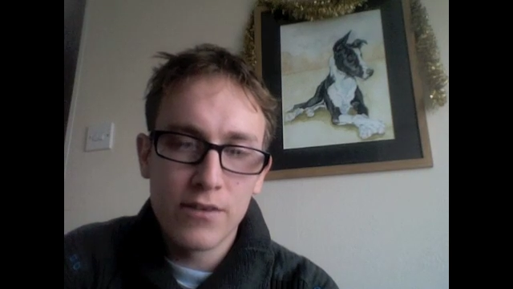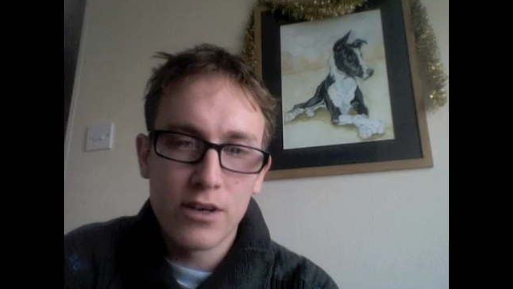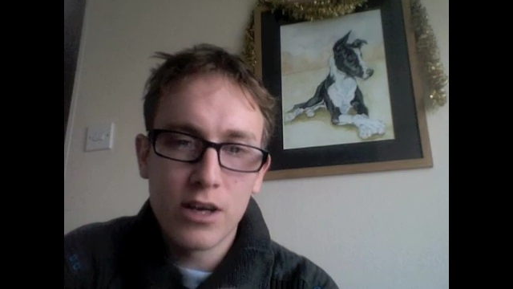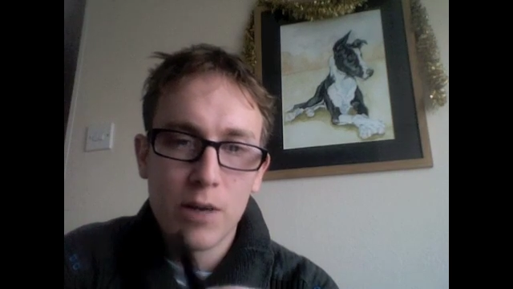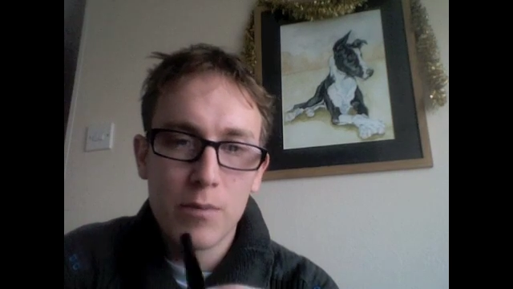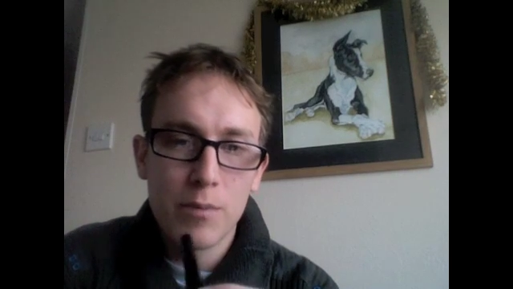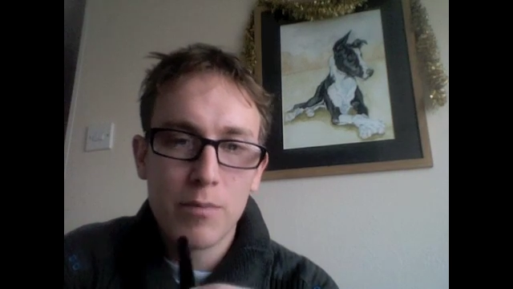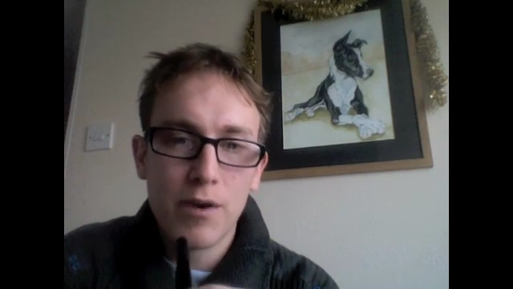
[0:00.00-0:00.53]
it a
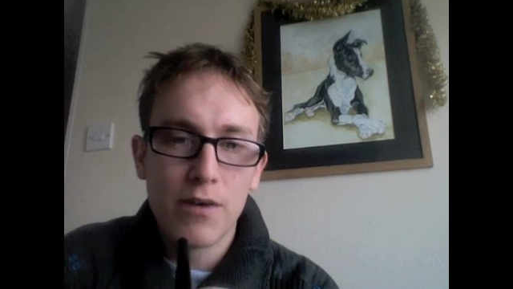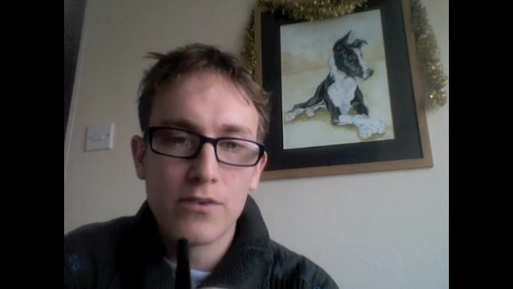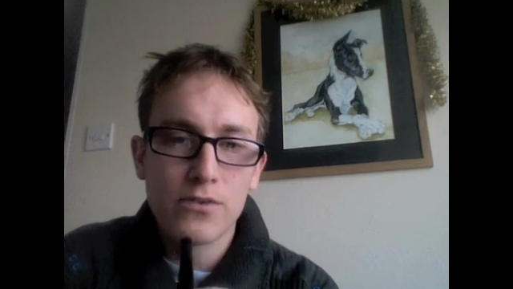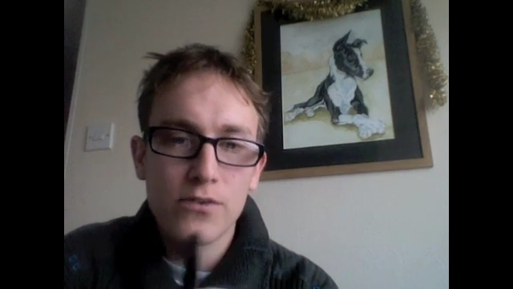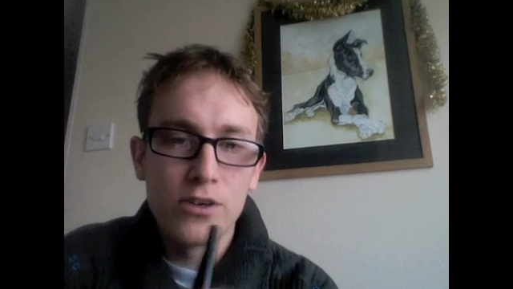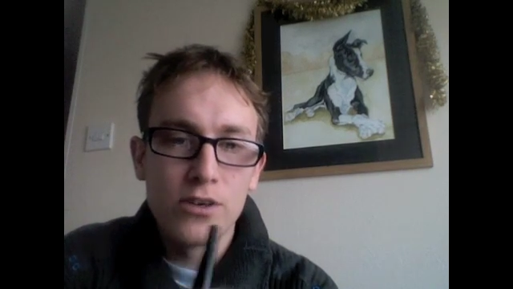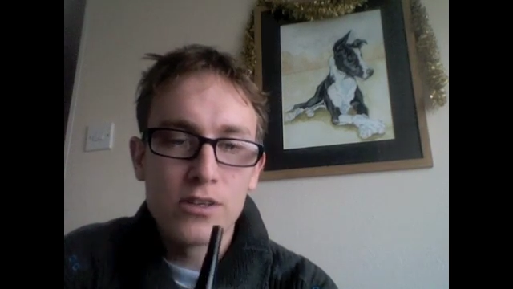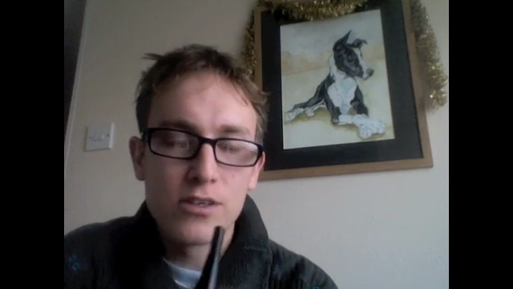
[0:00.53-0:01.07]
couple of puffs
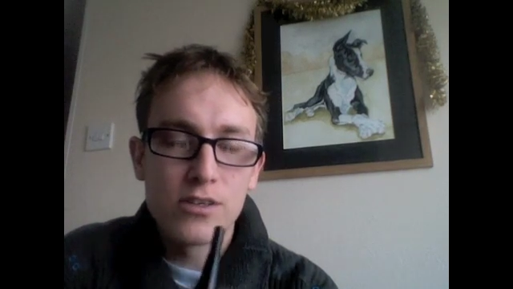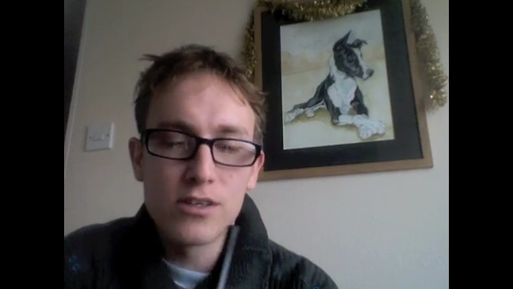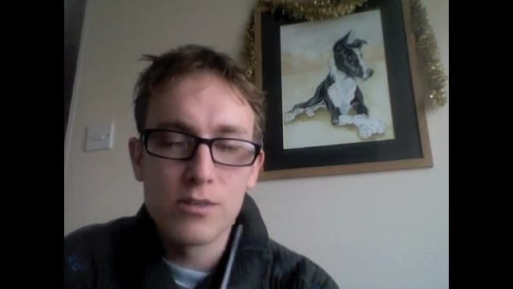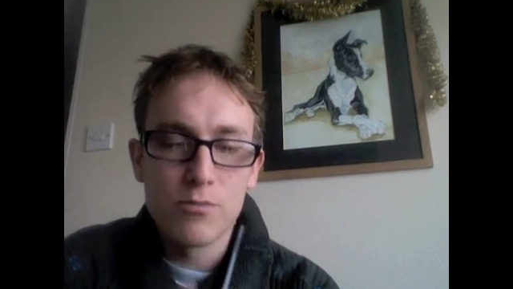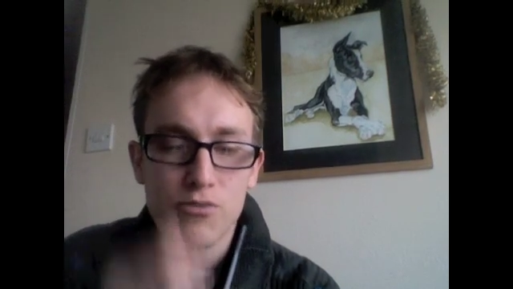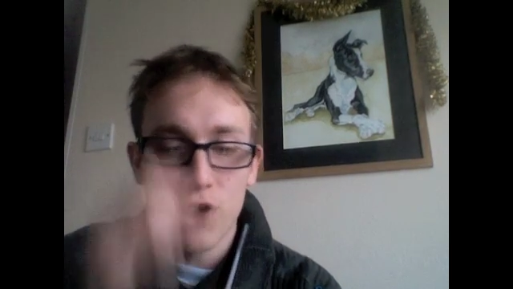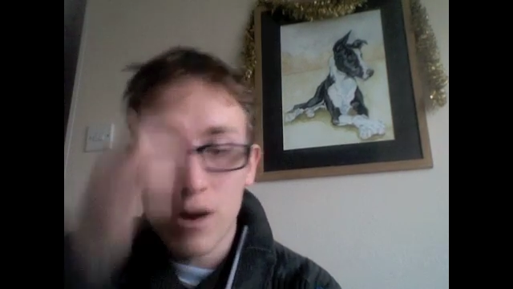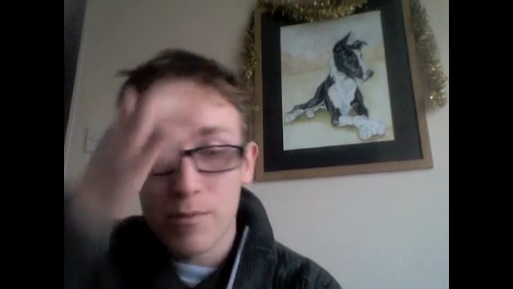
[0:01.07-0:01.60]
first, just to
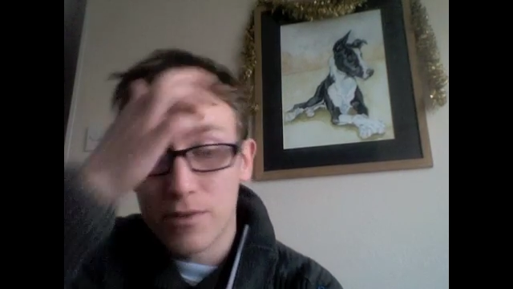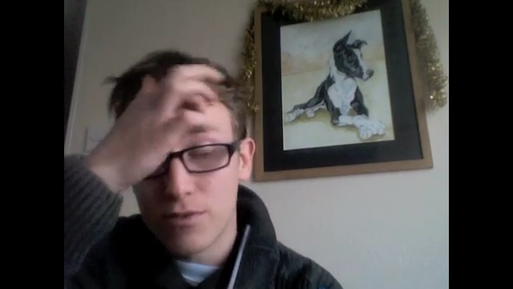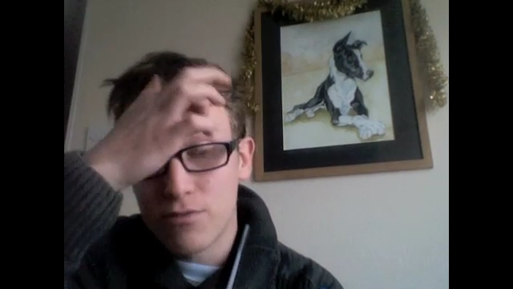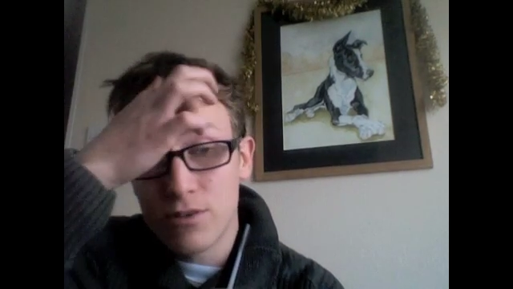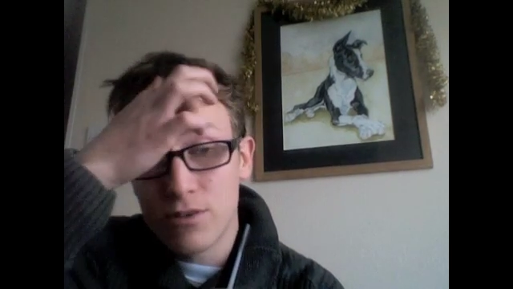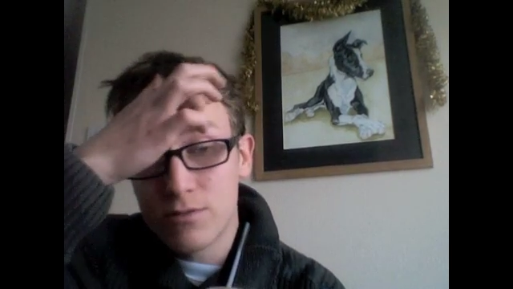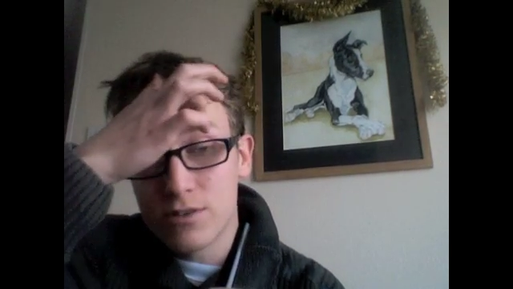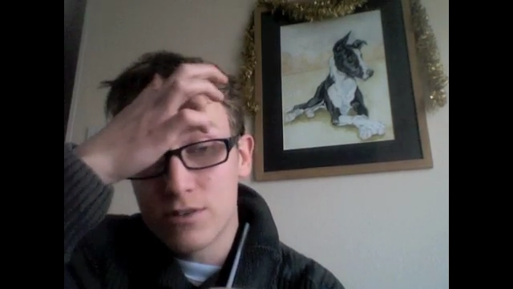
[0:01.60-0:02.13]
prime it
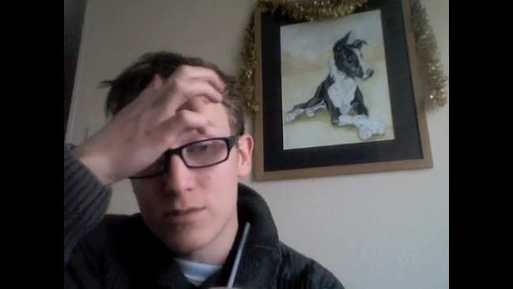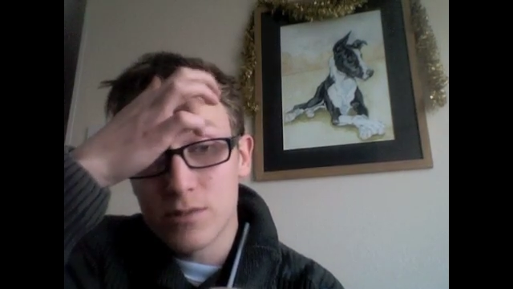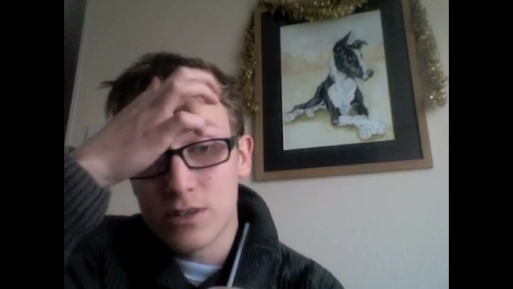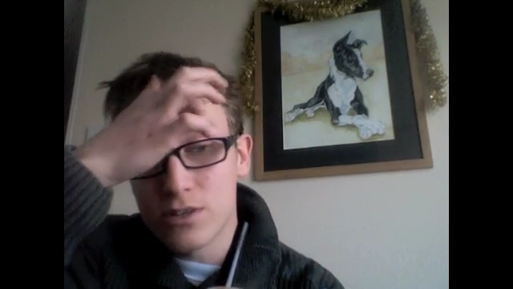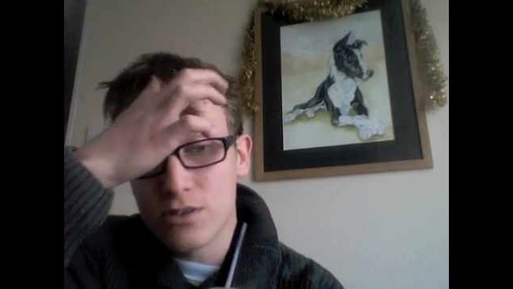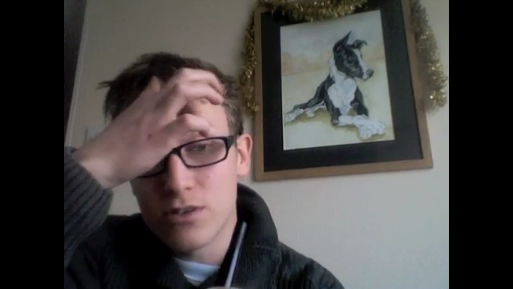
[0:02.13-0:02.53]
through, just to make sure